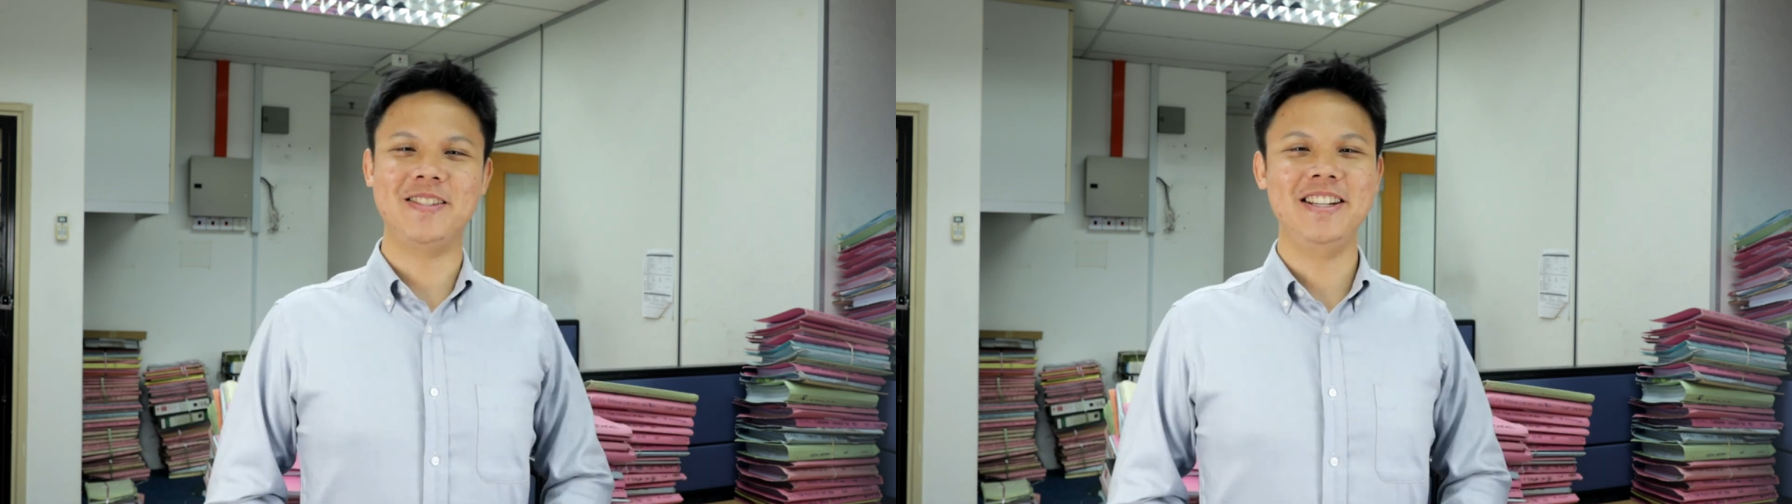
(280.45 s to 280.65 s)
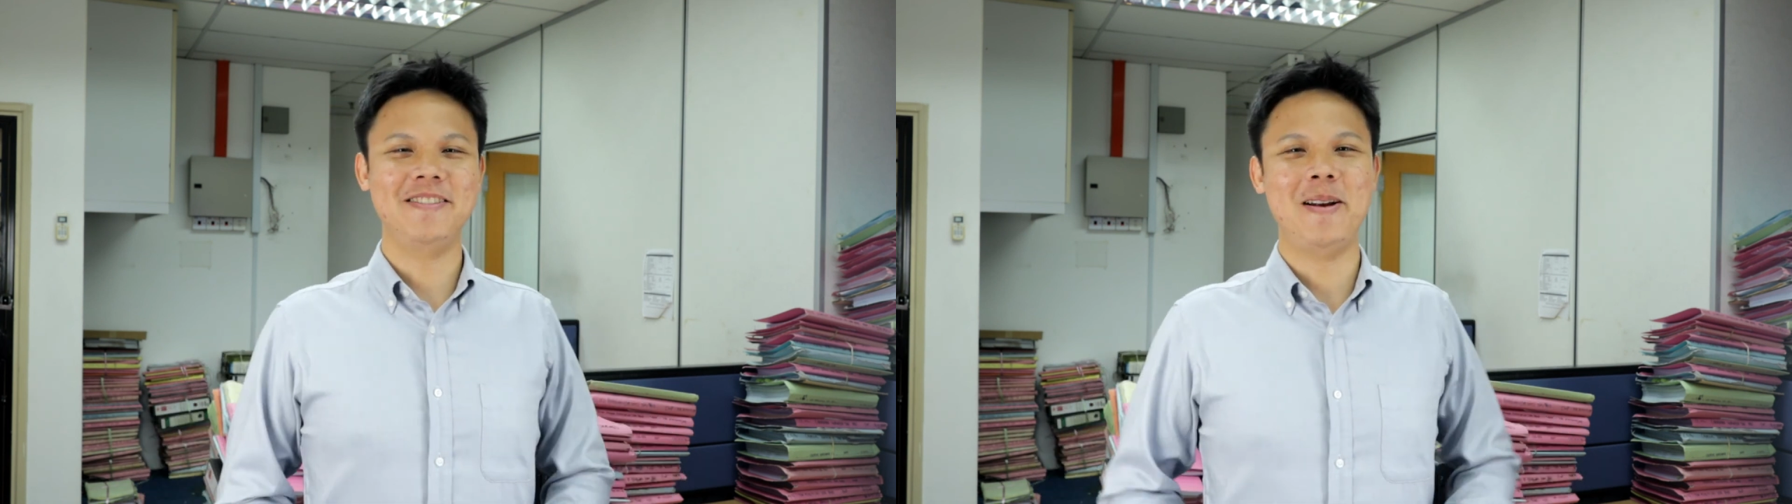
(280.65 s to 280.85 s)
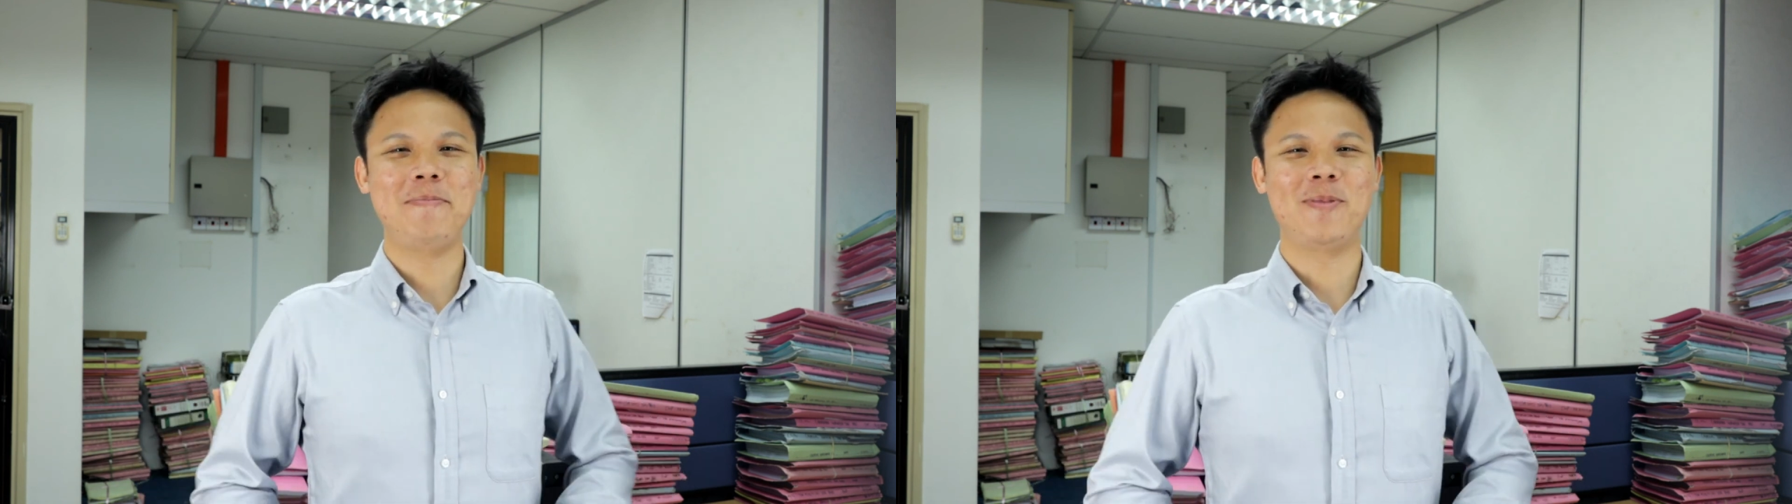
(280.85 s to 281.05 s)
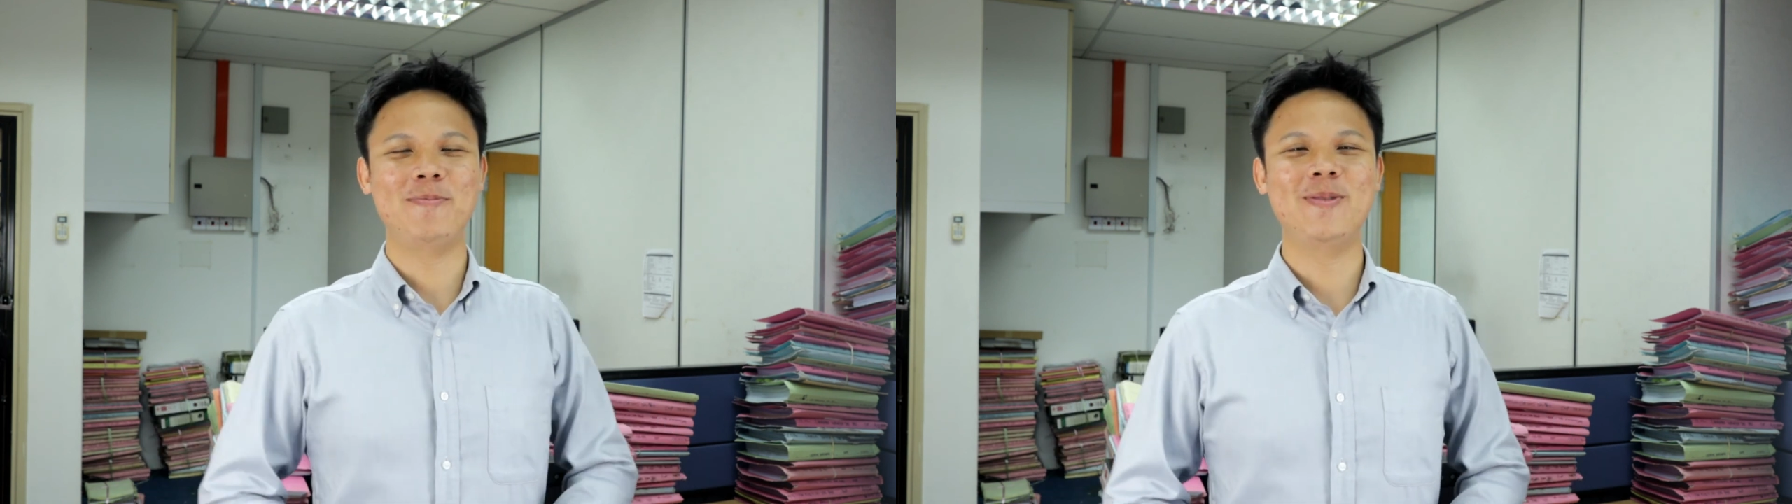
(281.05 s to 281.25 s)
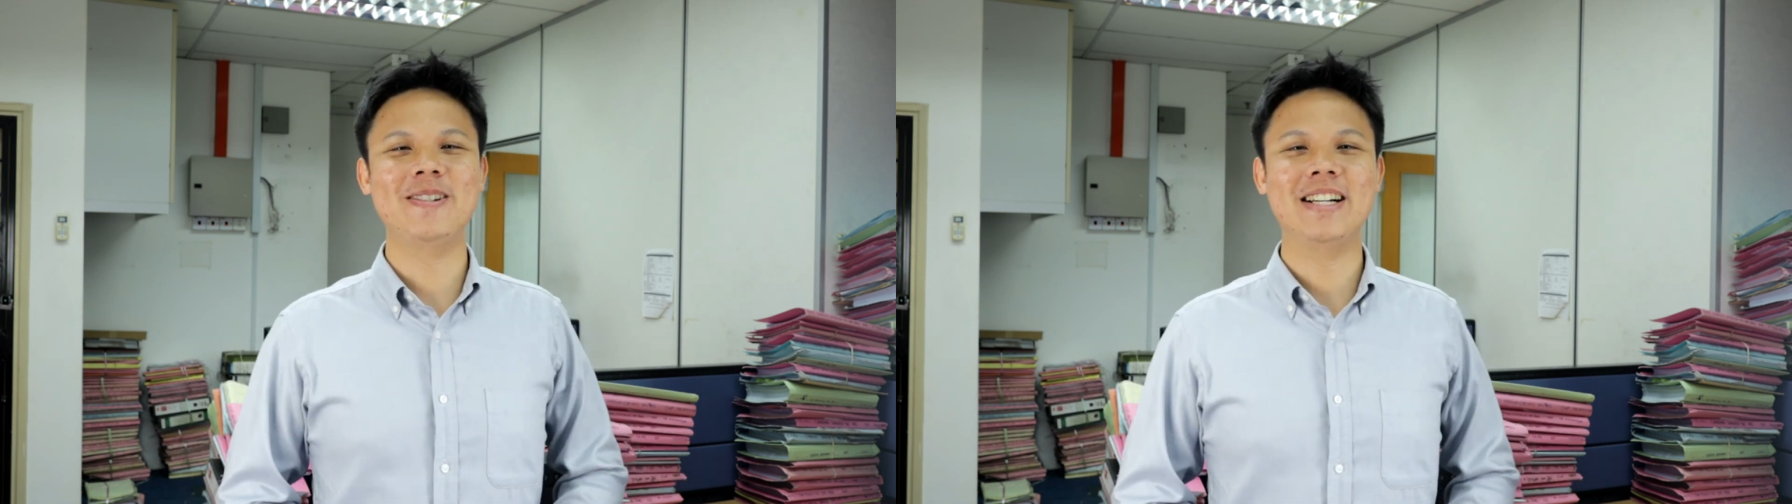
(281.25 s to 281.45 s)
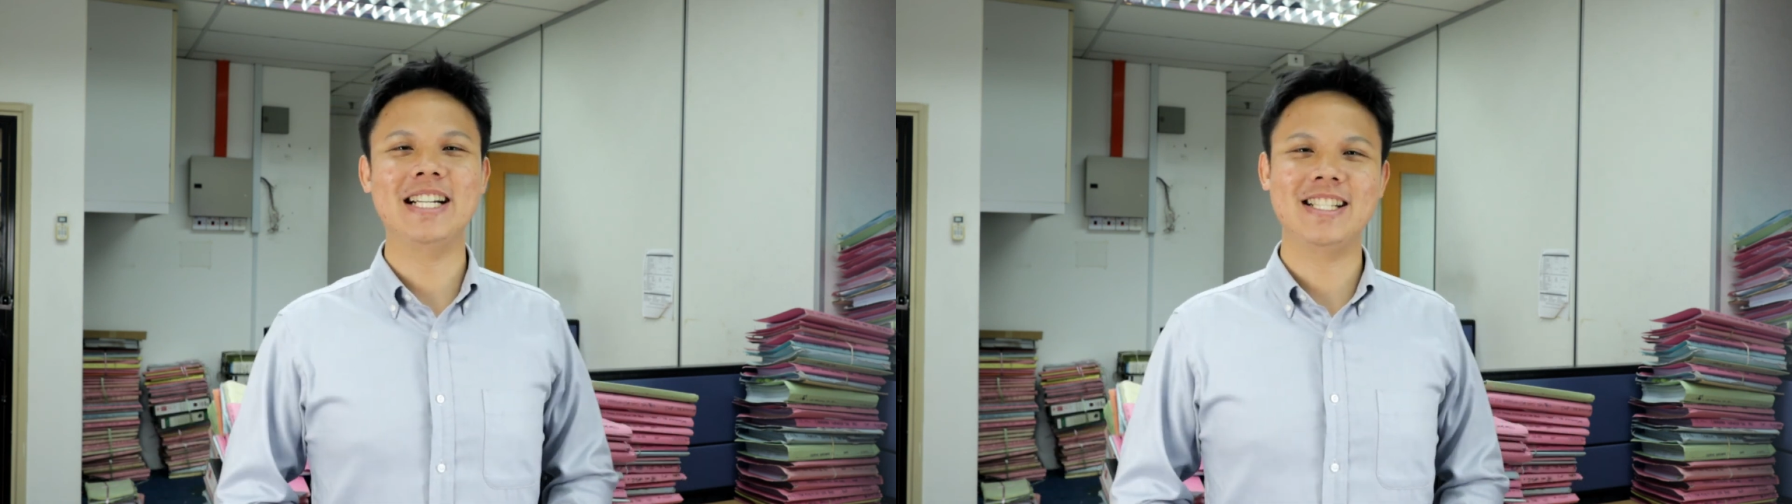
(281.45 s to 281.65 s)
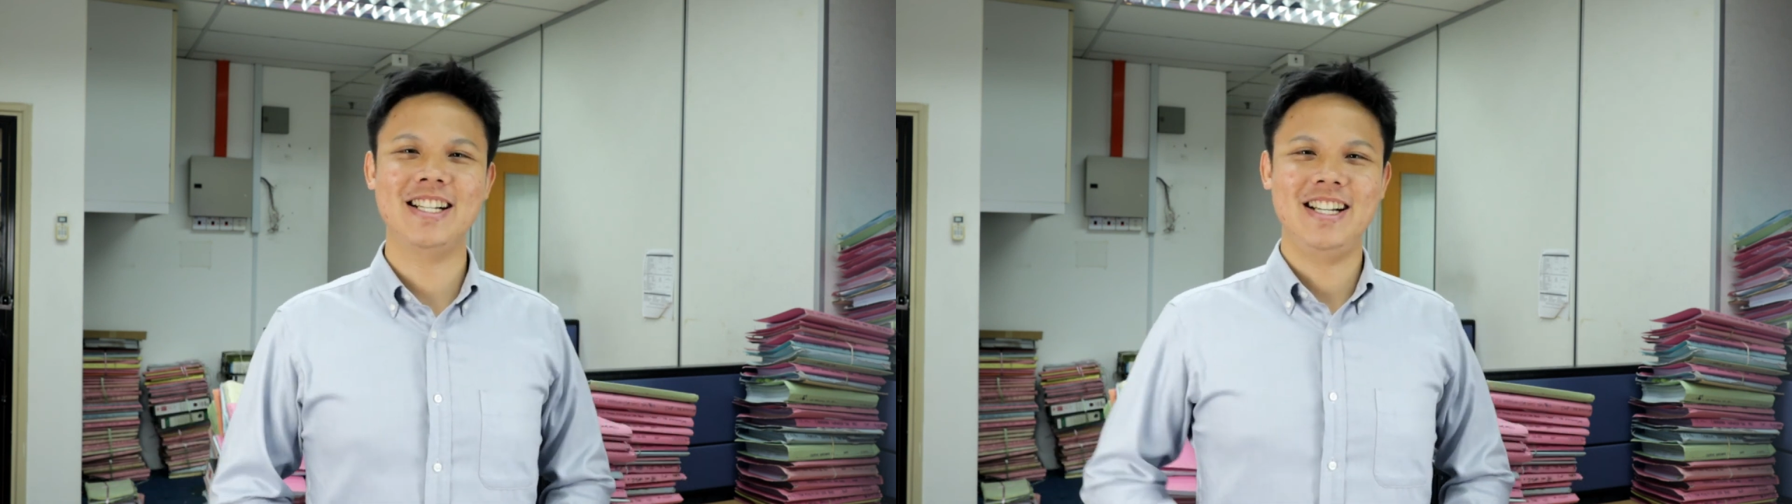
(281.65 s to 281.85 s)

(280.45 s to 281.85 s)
See? Very proper, right?